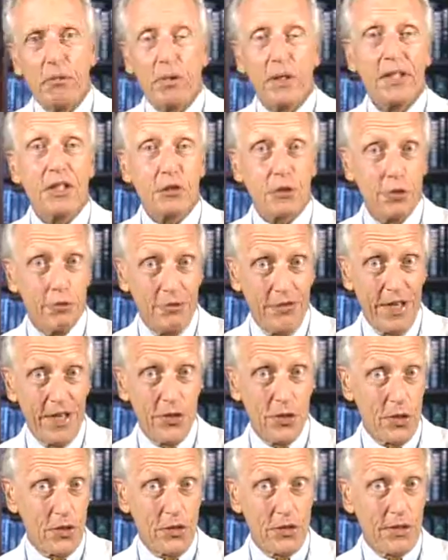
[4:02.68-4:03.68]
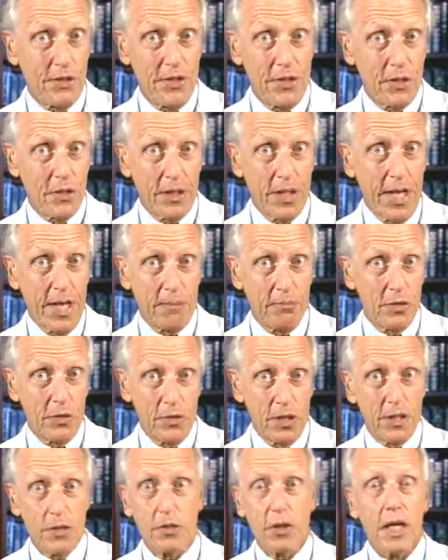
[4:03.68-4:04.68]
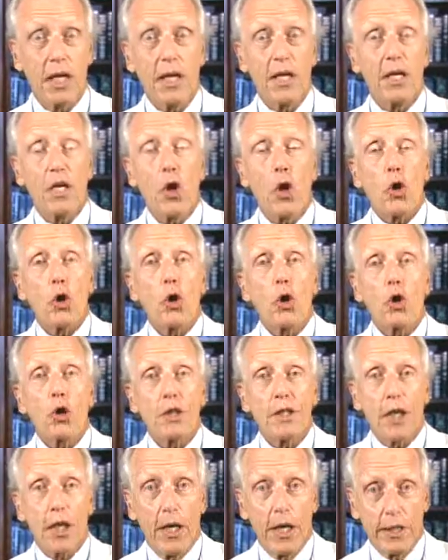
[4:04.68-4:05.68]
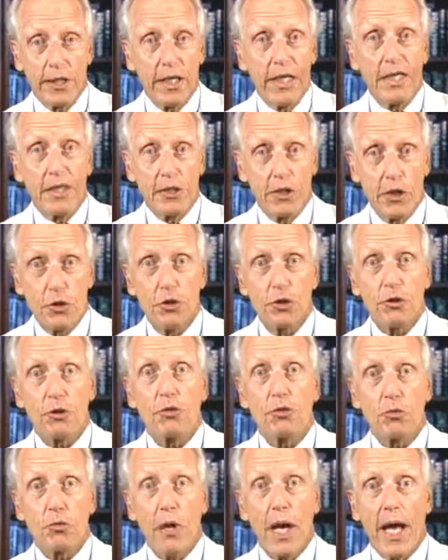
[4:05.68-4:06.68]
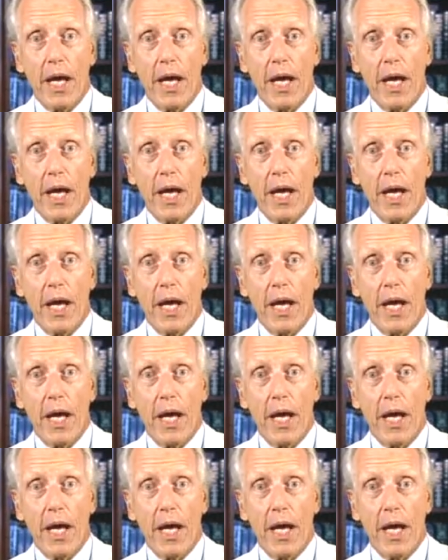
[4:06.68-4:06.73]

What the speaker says: there are really two phases to this Lyme disease. Early on, in addition to the